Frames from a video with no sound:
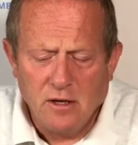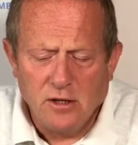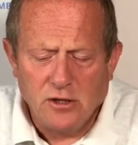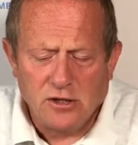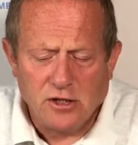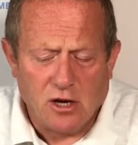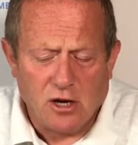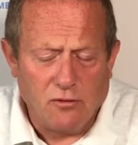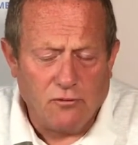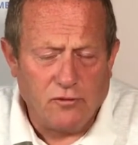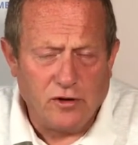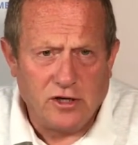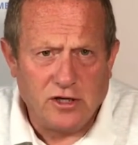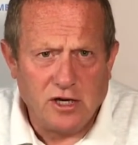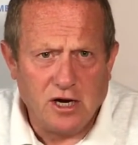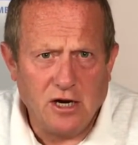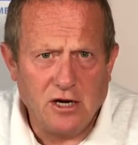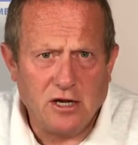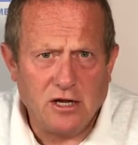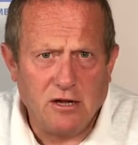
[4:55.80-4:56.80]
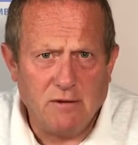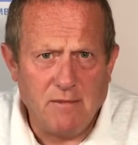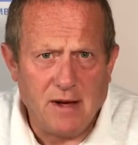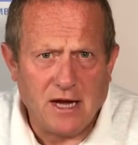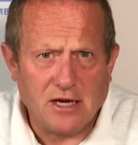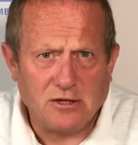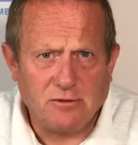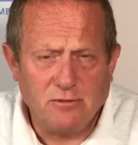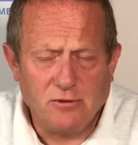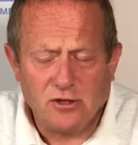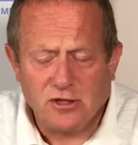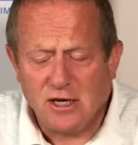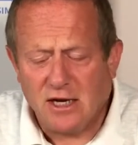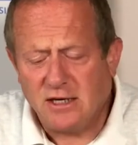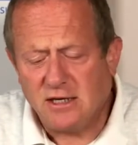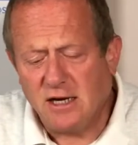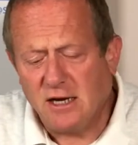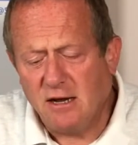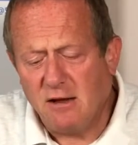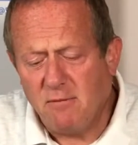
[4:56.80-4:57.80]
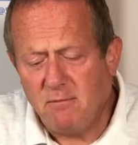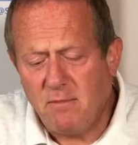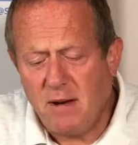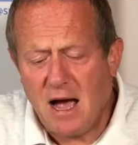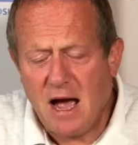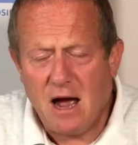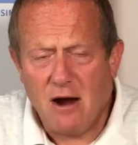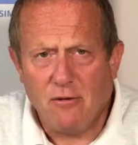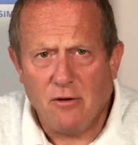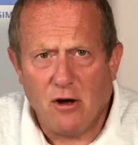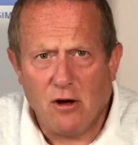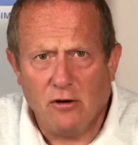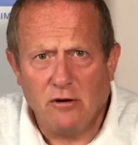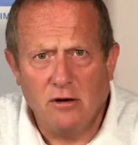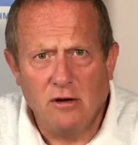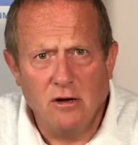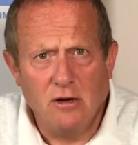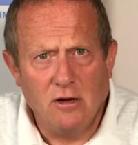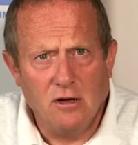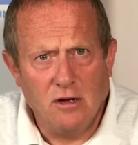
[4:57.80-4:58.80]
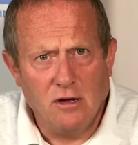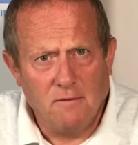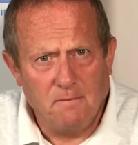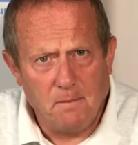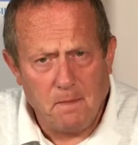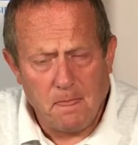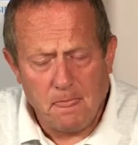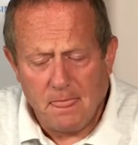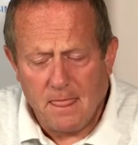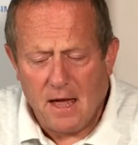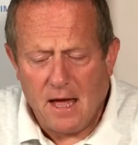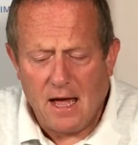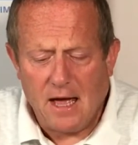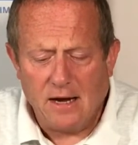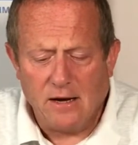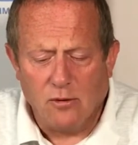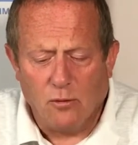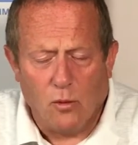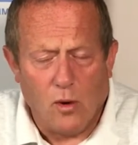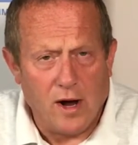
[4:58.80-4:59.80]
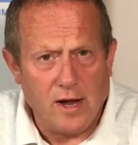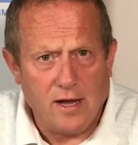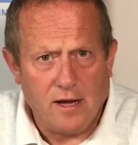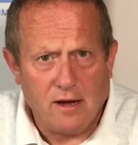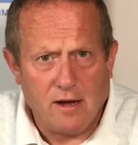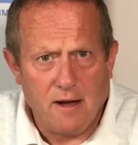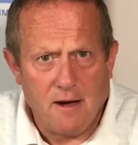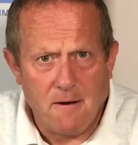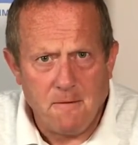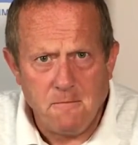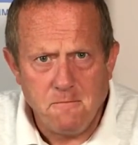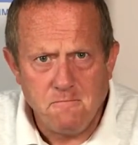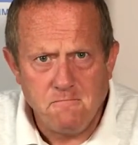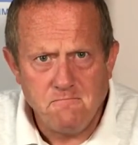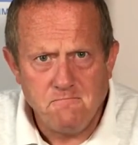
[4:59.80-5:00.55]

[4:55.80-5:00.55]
So return to the maximum setting, power on, and away you go.